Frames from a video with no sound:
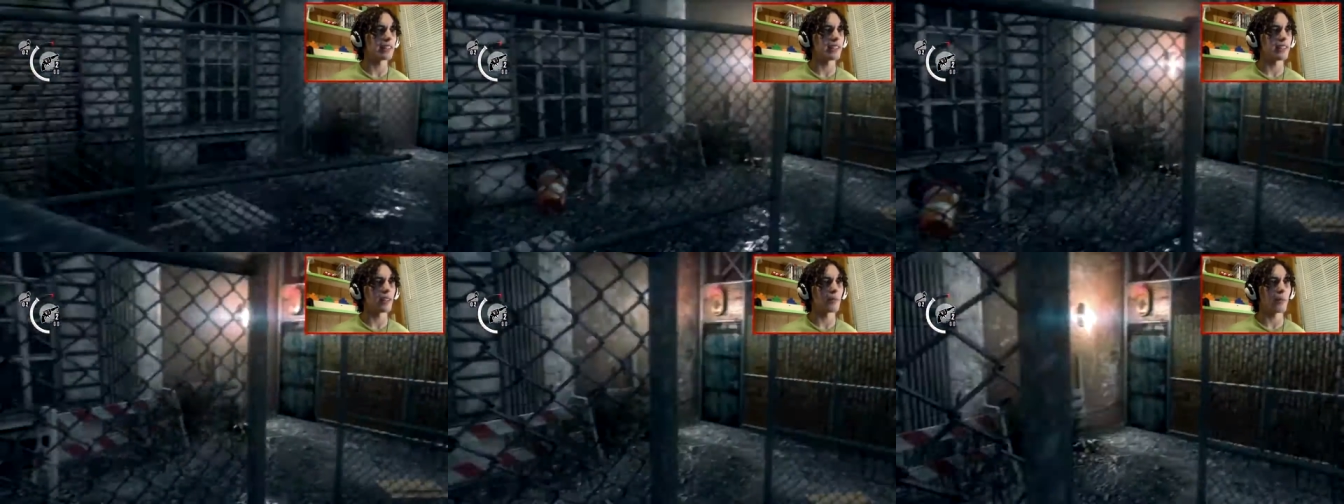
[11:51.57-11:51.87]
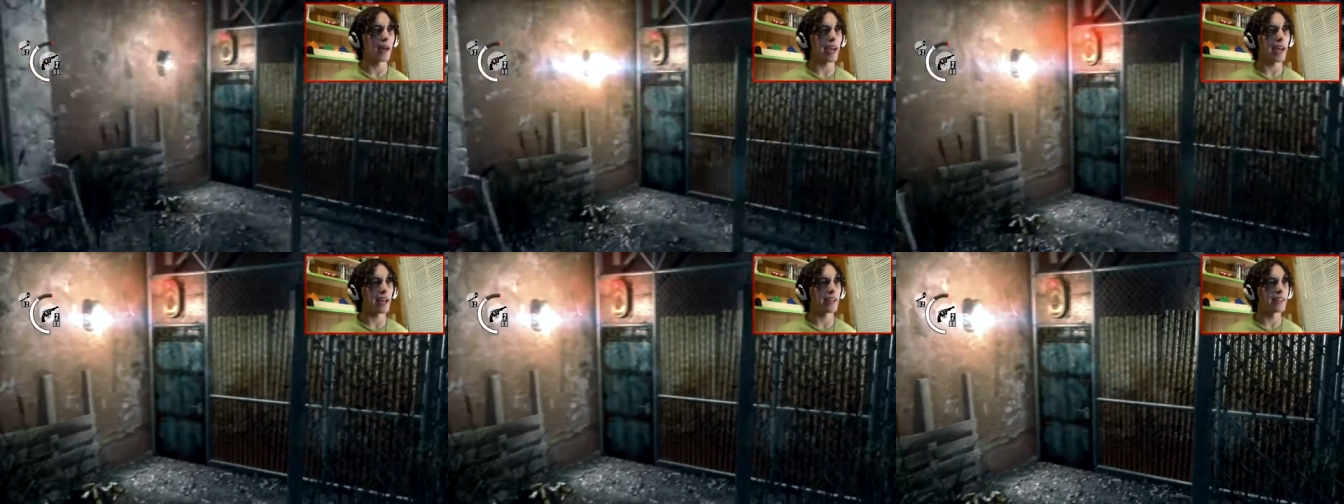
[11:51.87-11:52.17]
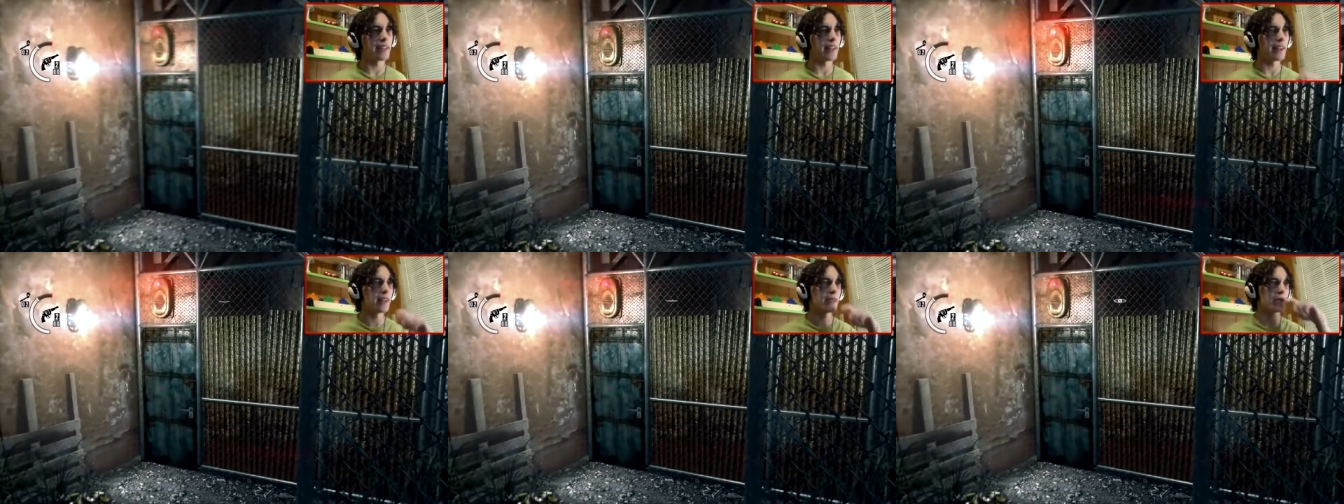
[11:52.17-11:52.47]
I did a
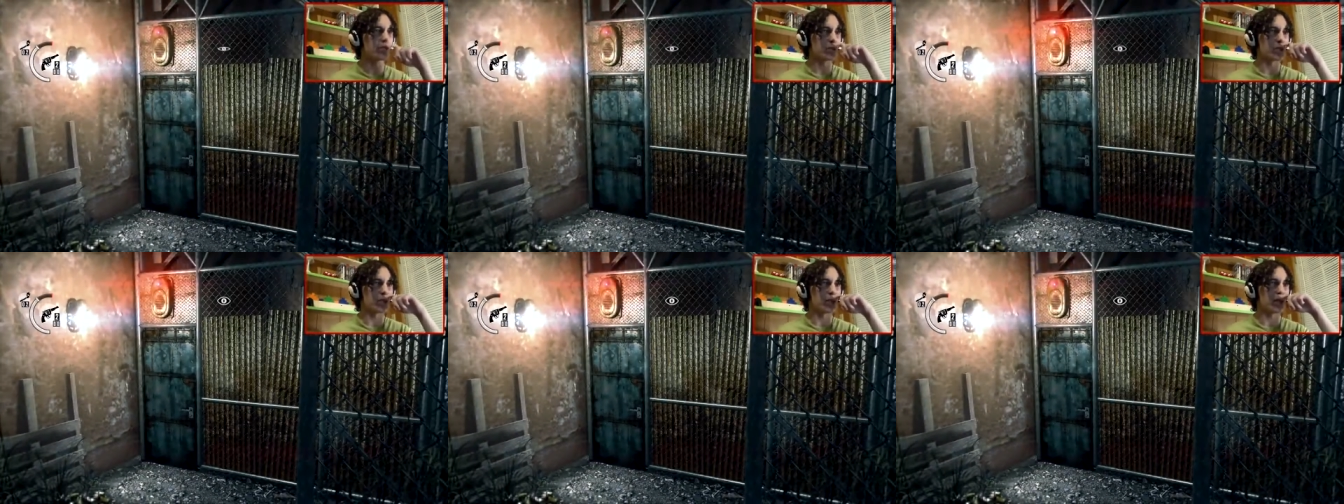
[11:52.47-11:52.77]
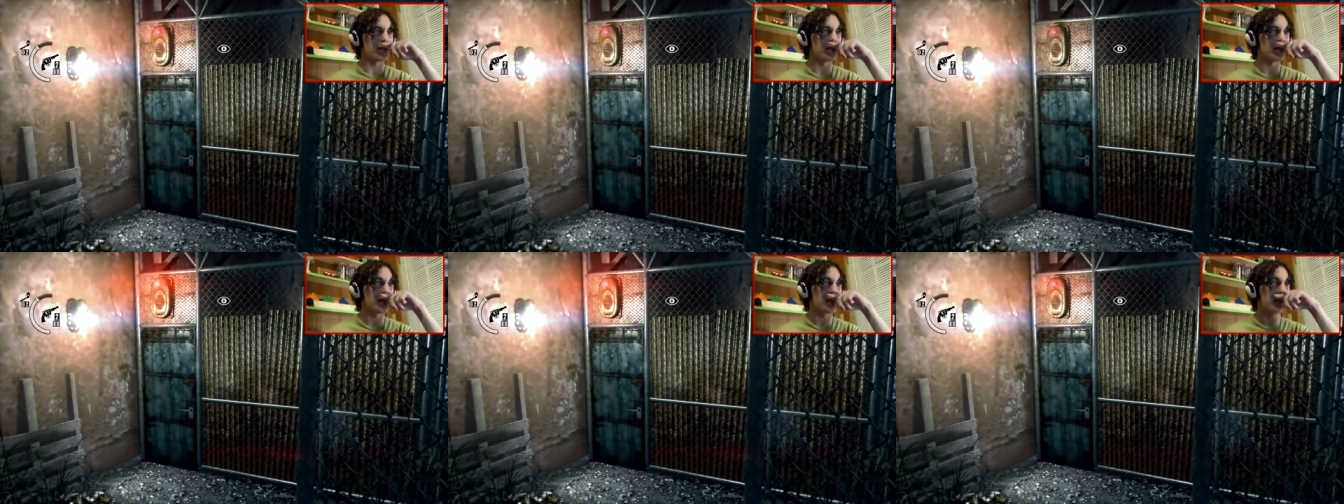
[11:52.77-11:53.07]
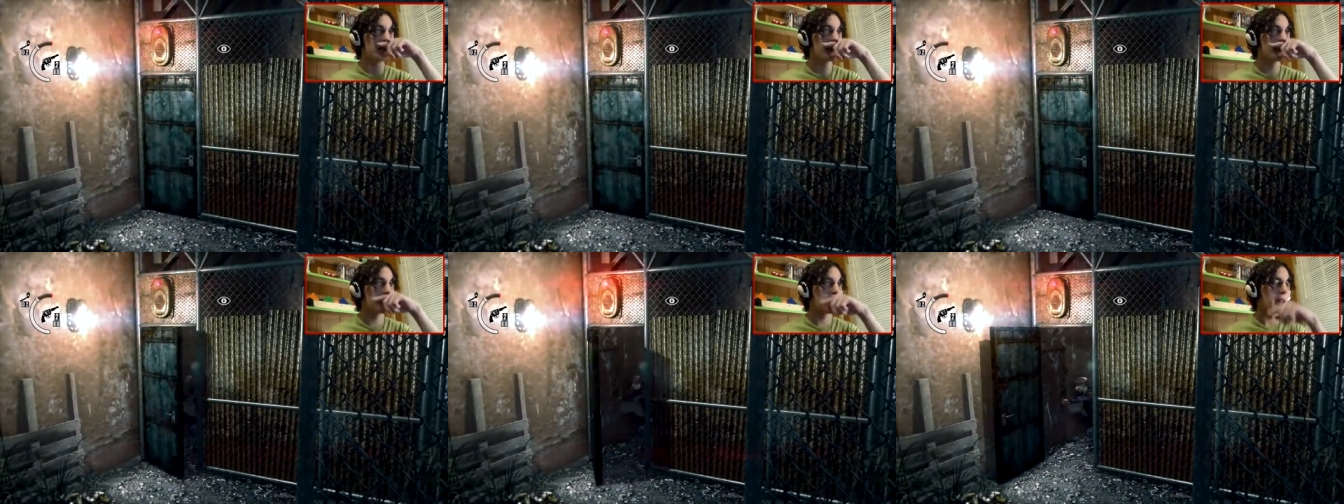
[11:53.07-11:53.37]
bad there for sure.
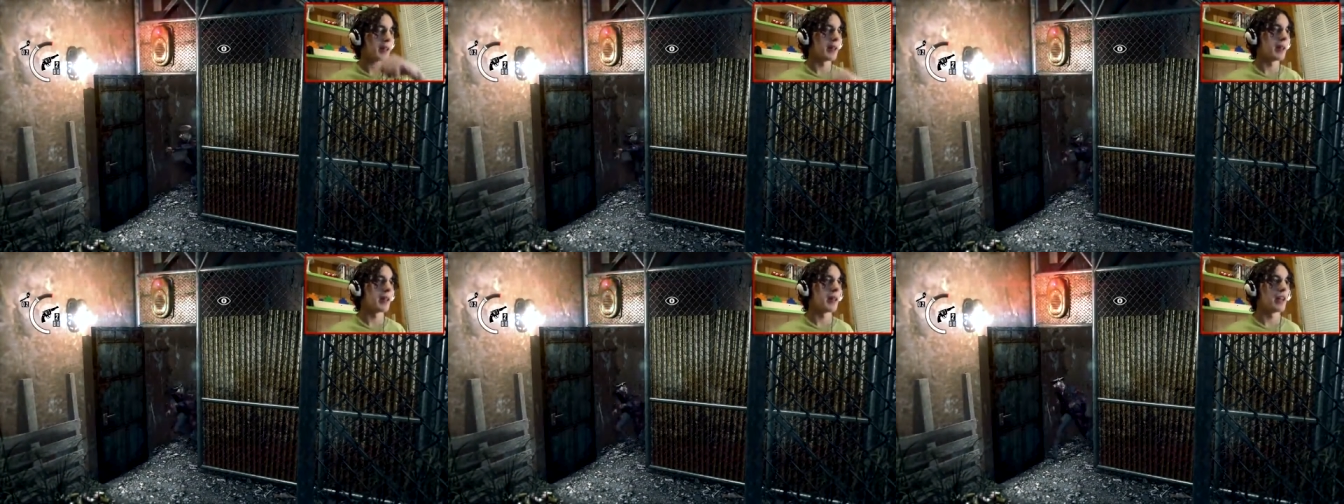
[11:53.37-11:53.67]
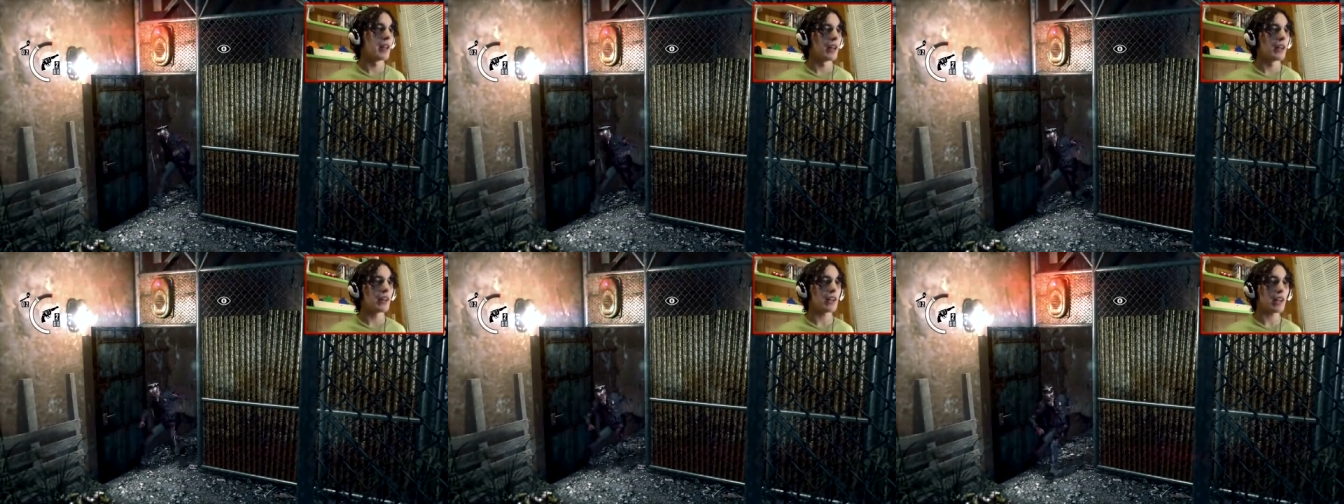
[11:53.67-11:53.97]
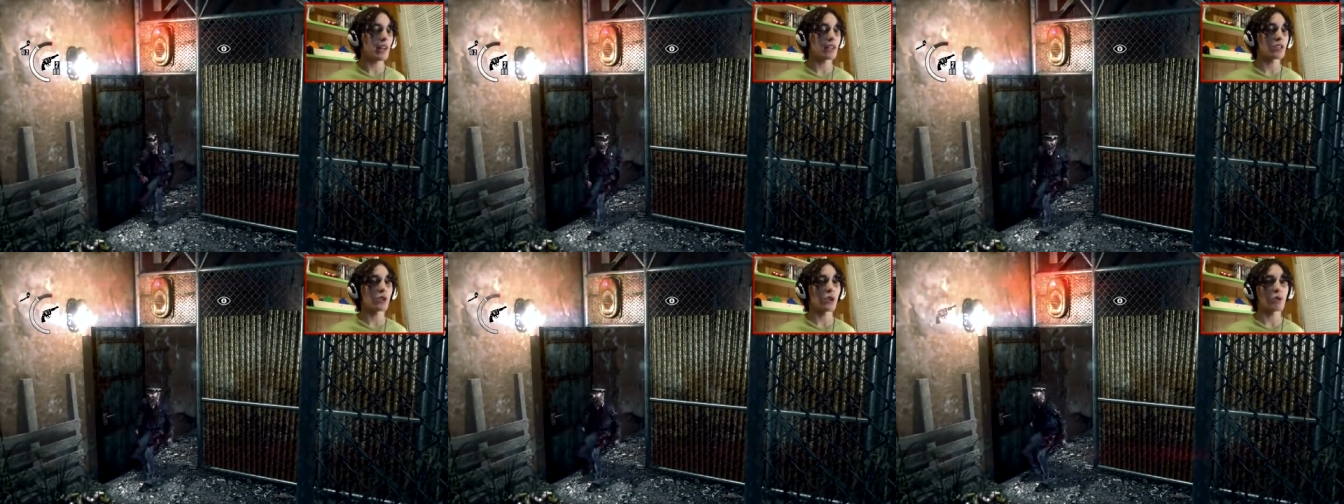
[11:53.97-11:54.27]

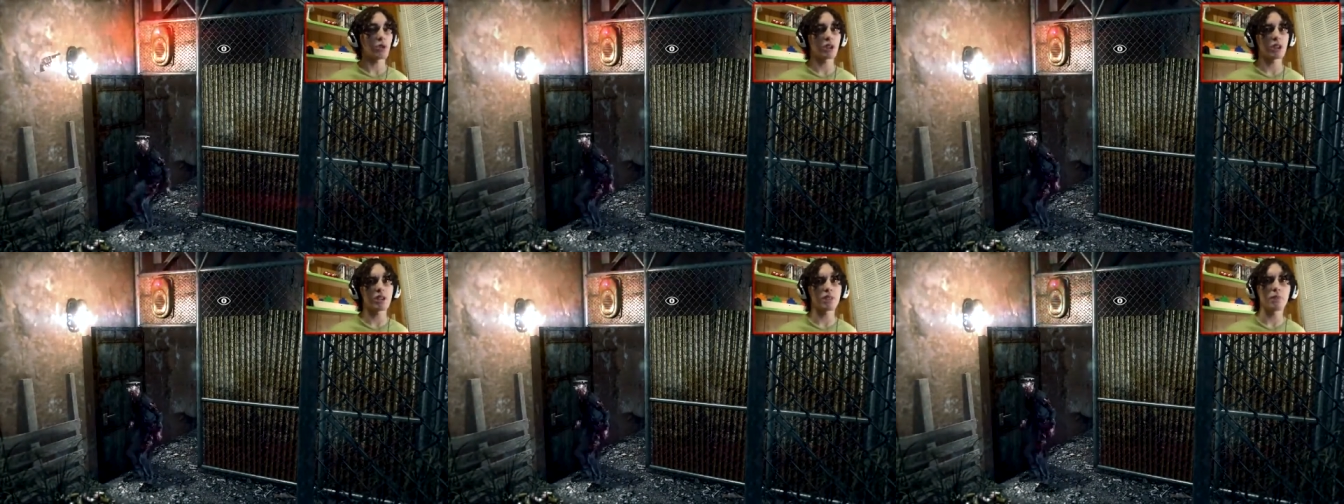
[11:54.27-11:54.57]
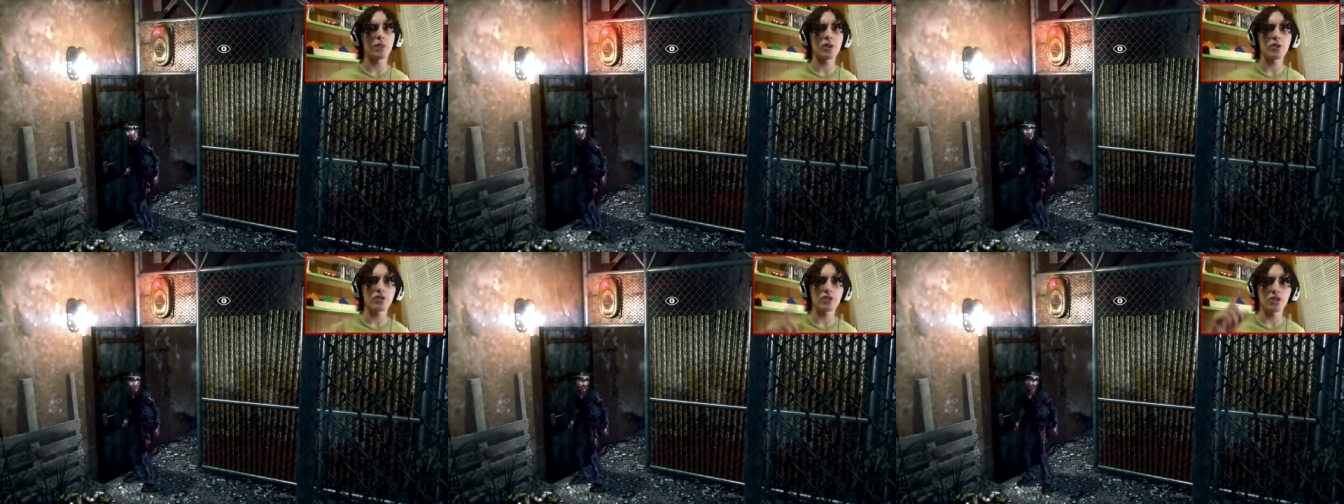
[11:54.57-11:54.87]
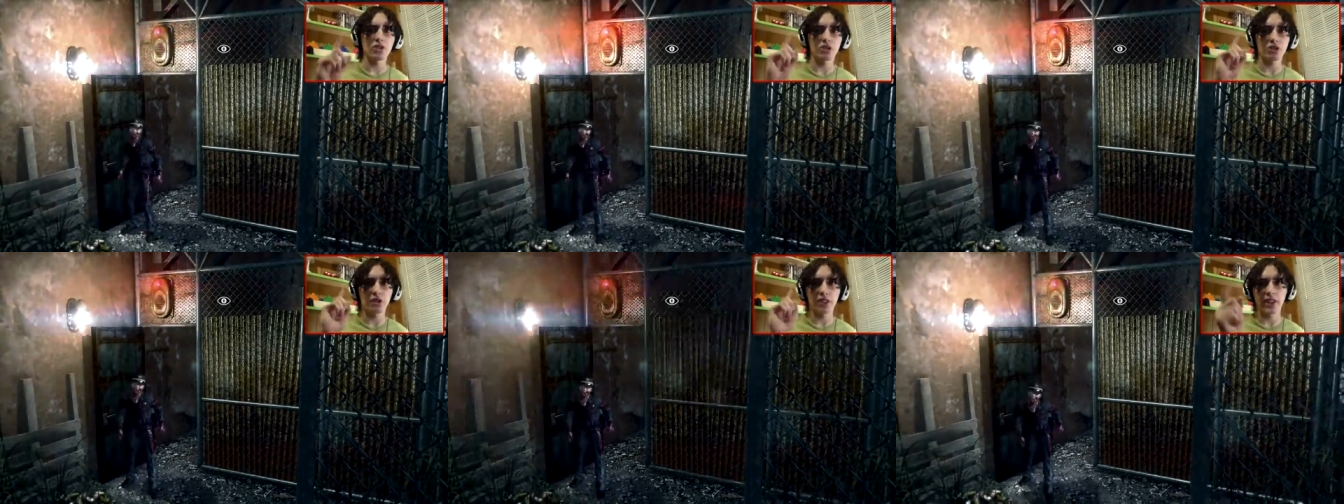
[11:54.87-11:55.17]
Okay, so I was supposed
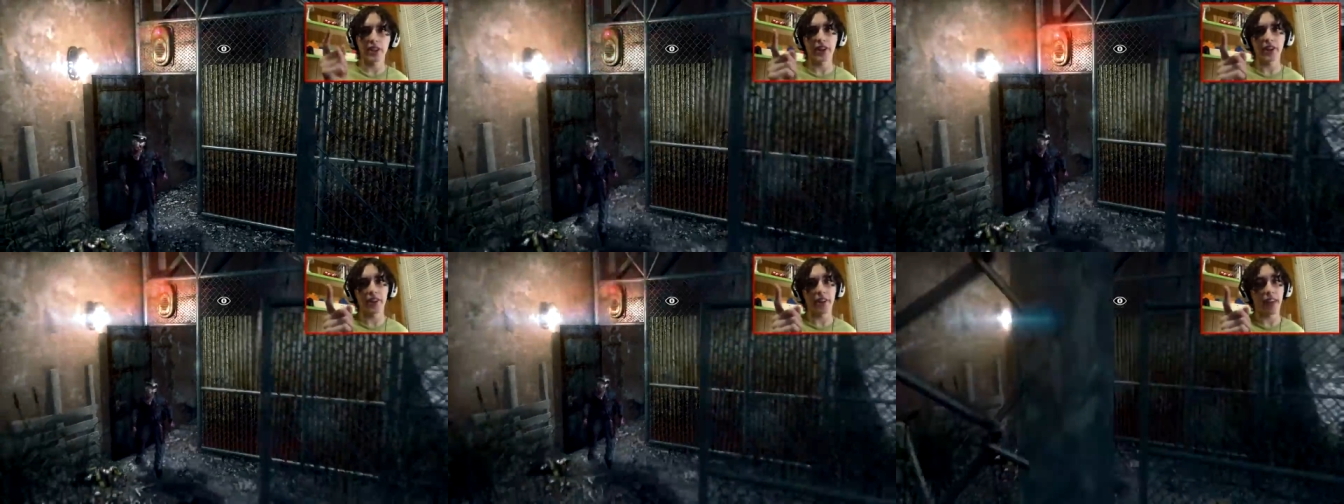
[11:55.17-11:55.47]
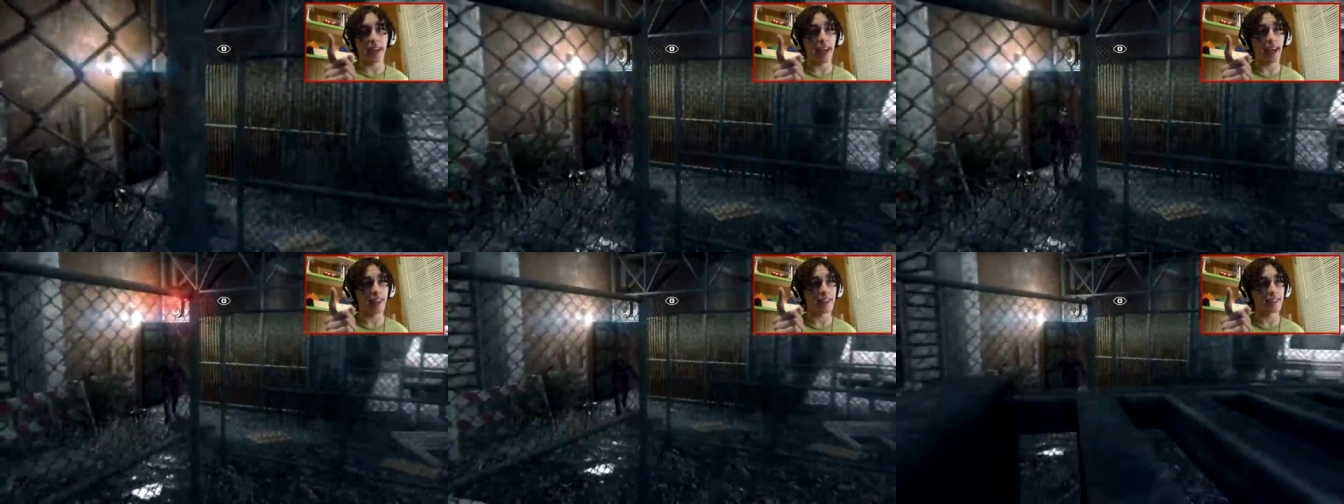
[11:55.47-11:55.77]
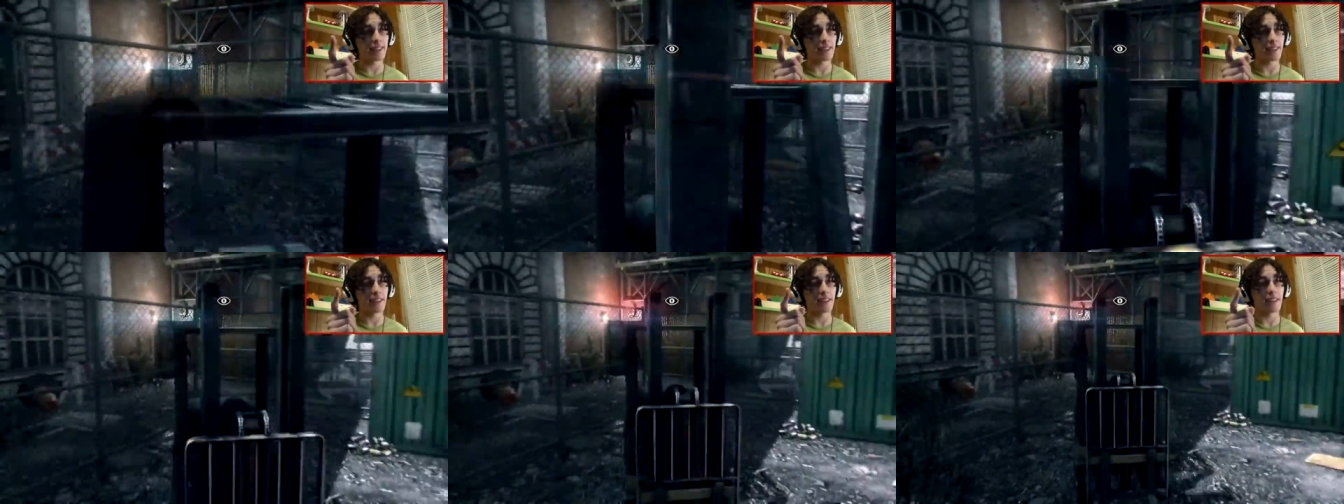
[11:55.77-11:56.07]
to trigger that,